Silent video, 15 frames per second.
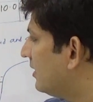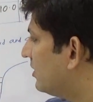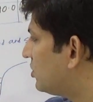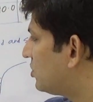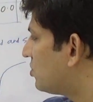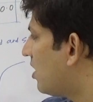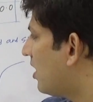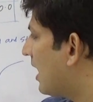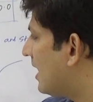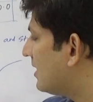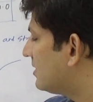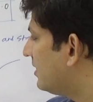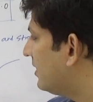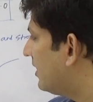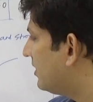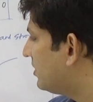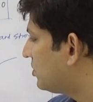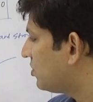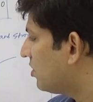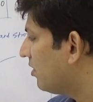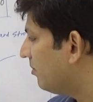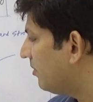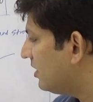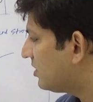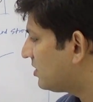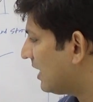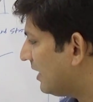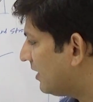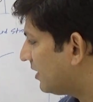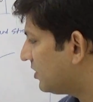strong acid and strong base
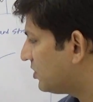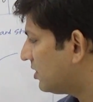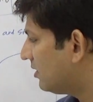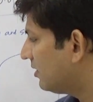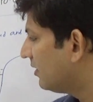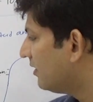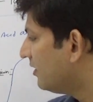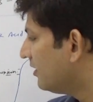titration,